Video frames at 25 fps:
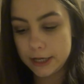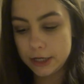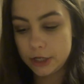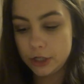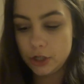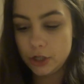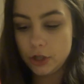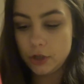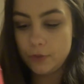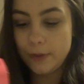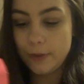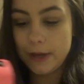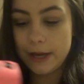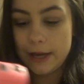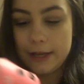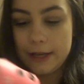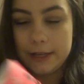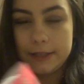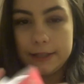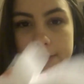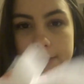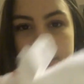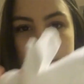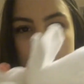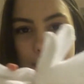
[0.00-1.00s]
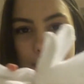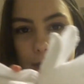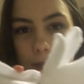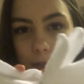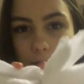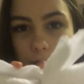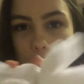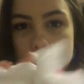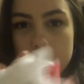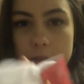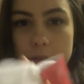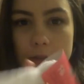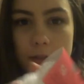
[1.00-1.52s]
get two pairs.
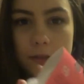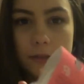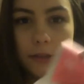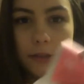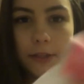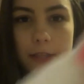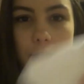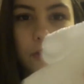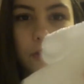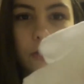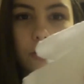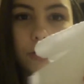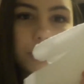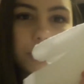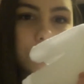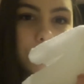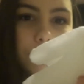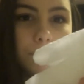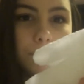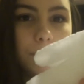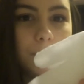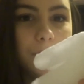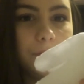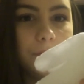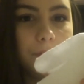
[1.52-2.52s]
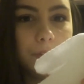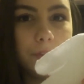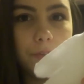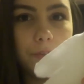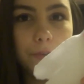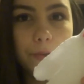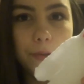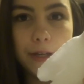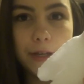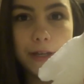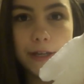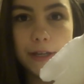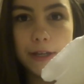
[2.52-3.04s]
So they're good to do when
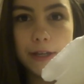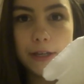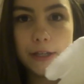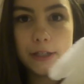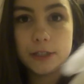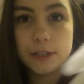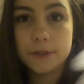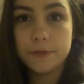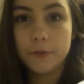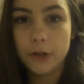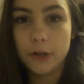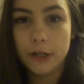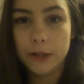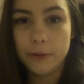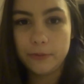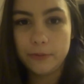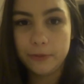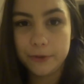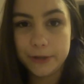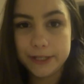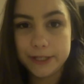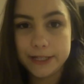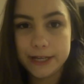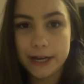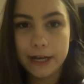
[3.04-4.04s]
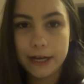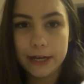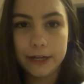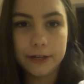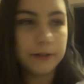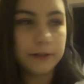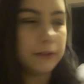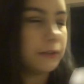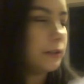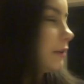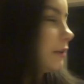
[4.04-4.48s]
you exfoliate before you tan.